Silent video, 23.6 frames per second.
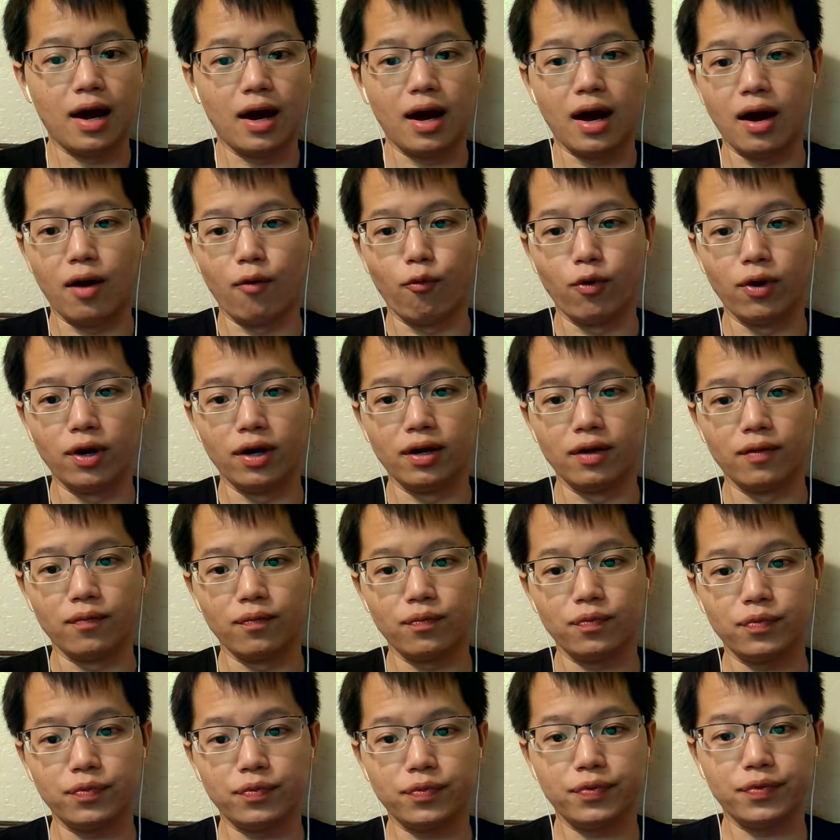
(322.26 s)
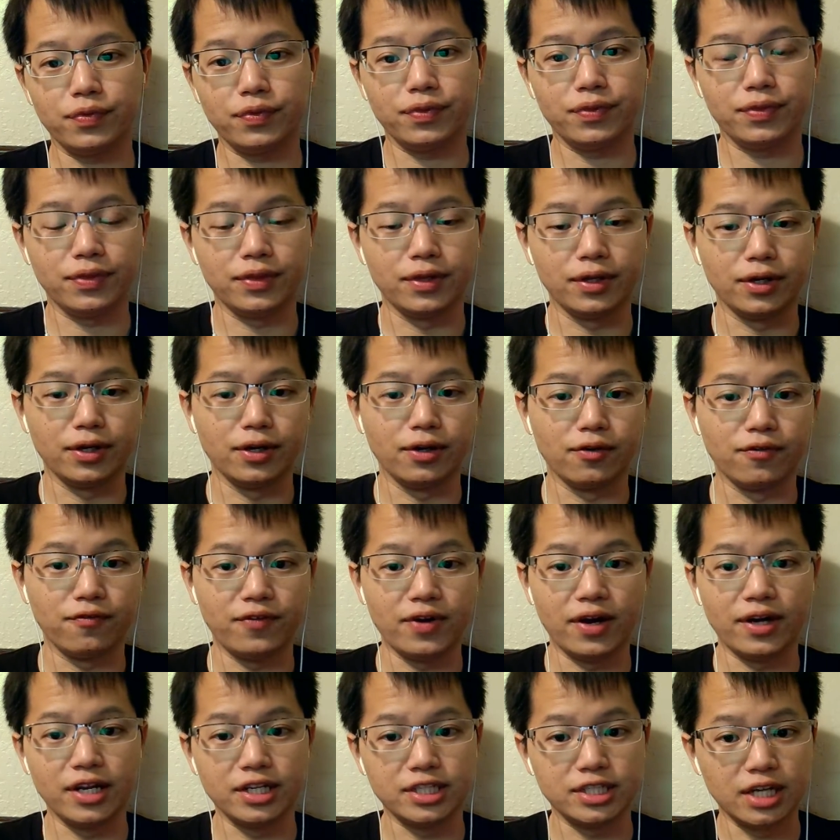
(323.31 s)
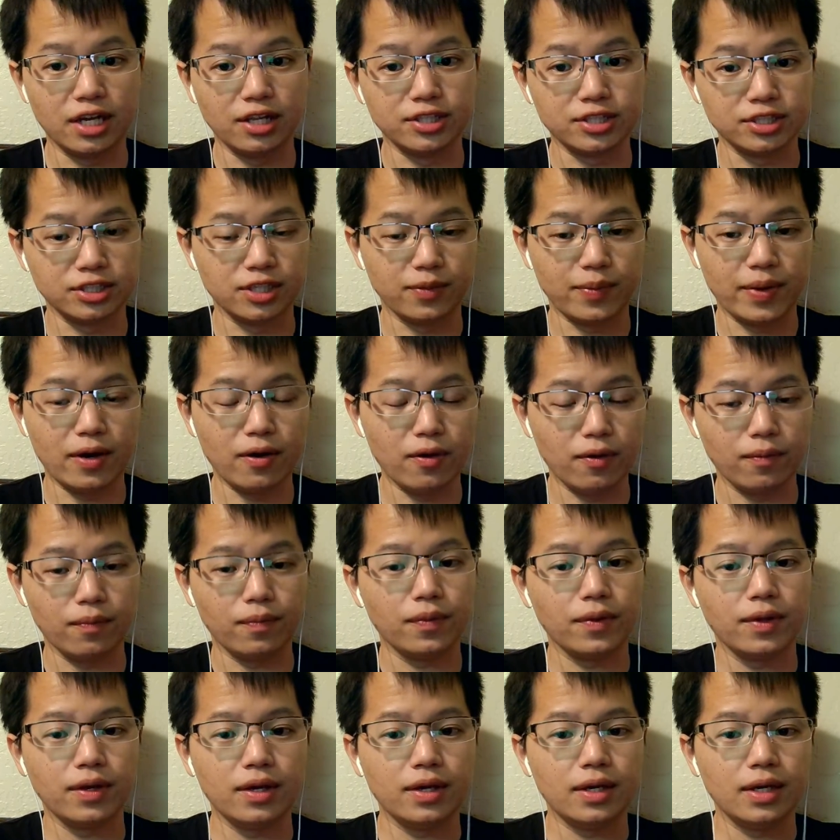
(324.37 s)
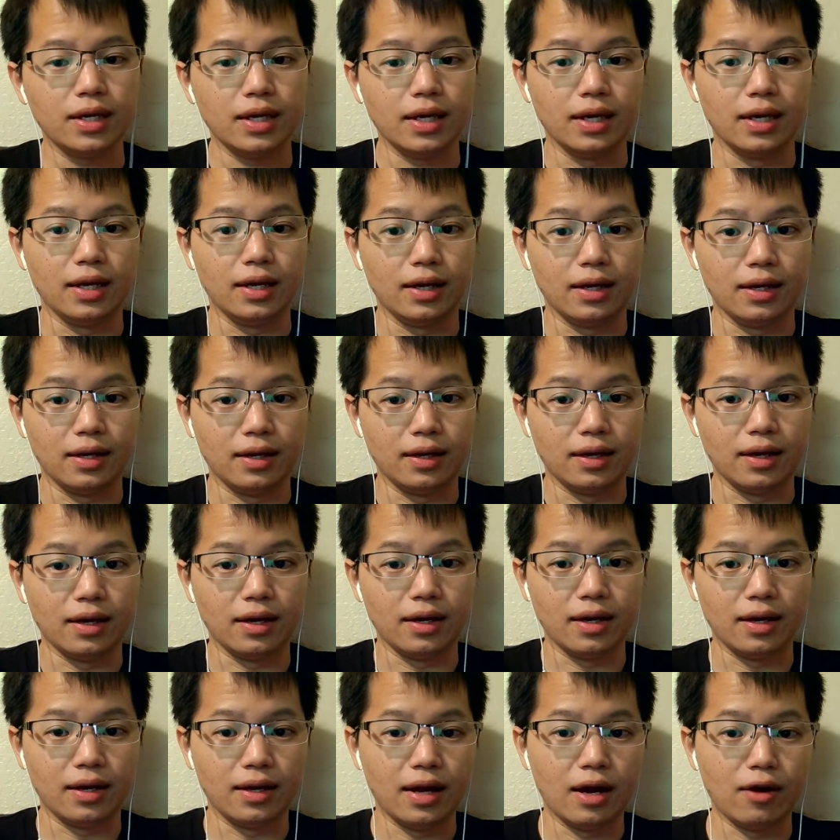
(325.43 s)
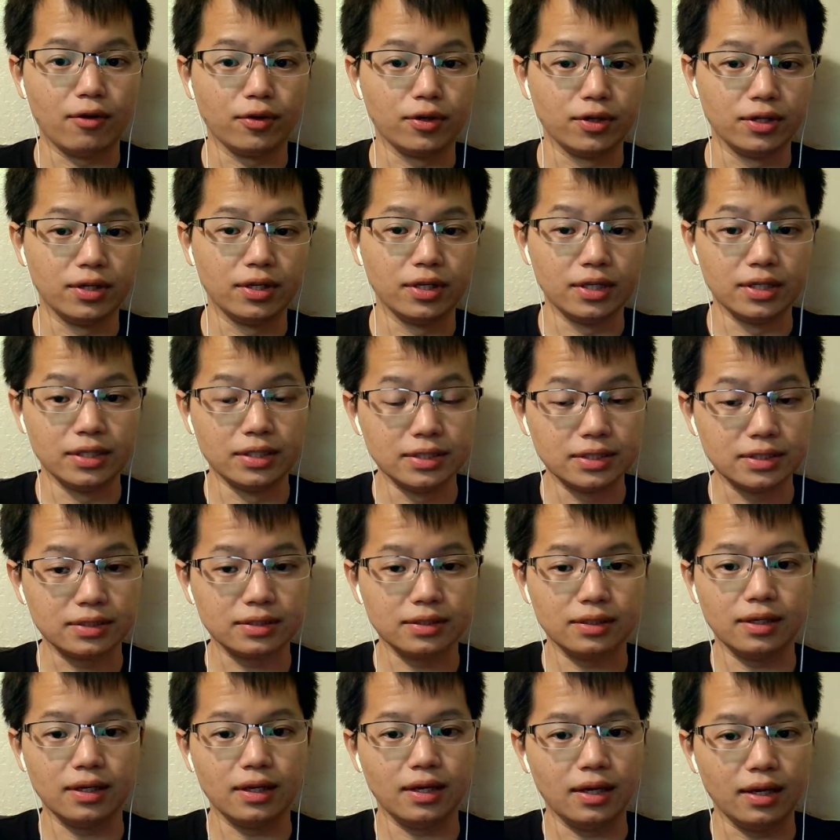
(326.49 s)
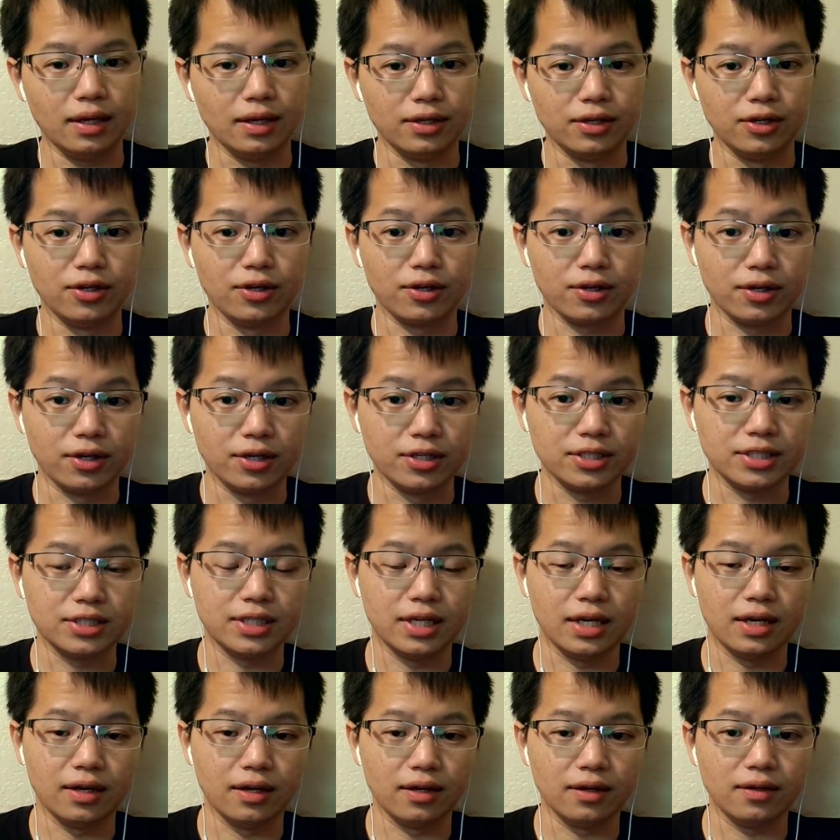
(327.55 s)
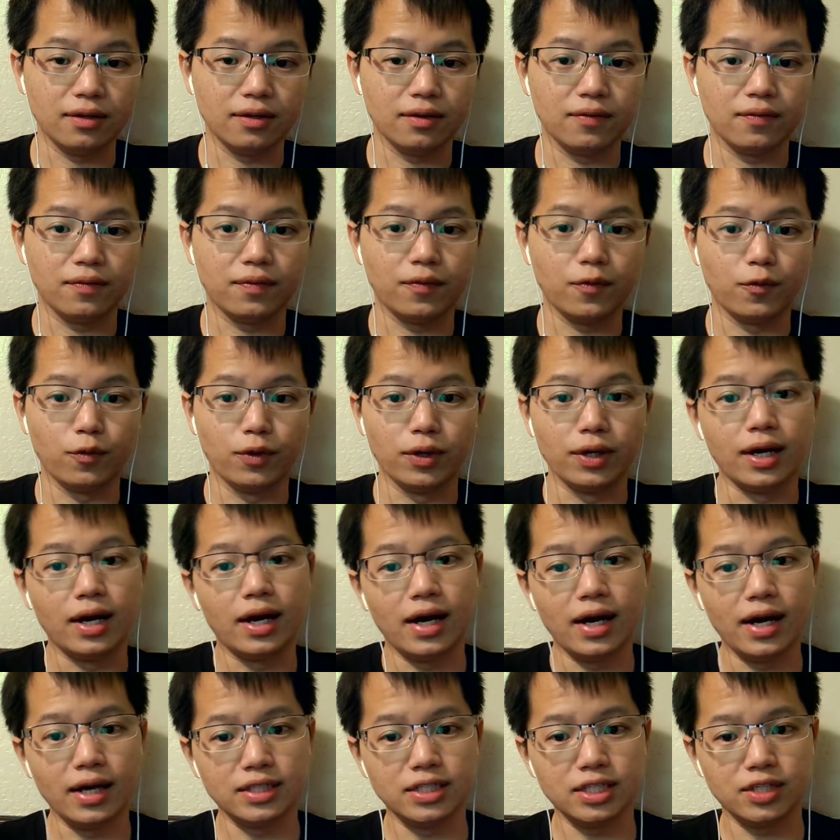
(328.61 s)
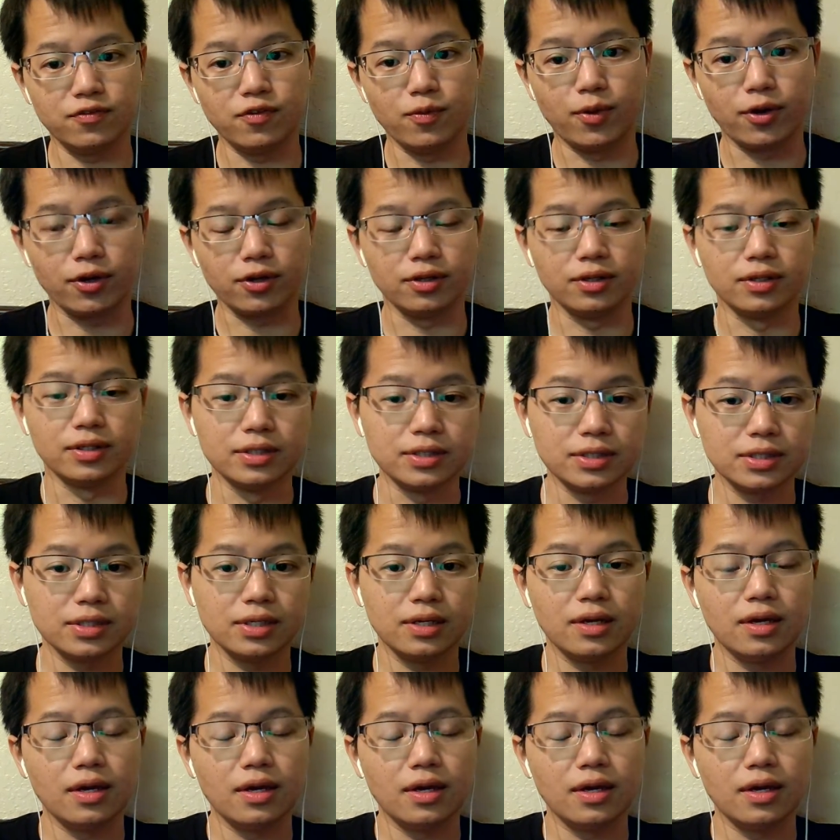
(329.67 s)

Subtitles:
what their 5-day challenge is about and how good it is, and you're going to understand what high ticket for marketing is.